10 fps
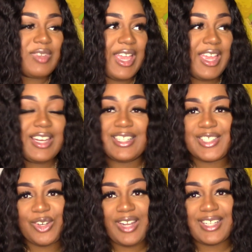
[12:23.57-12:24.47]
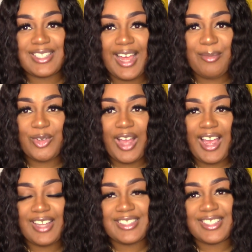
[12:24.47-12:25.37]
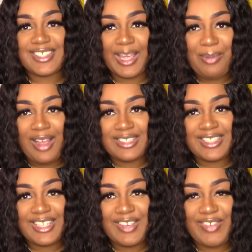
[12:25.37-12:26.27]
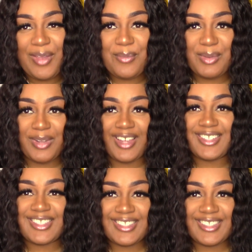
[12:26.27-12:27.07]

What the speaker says: And until next time, you guys, stay positive and be blessed.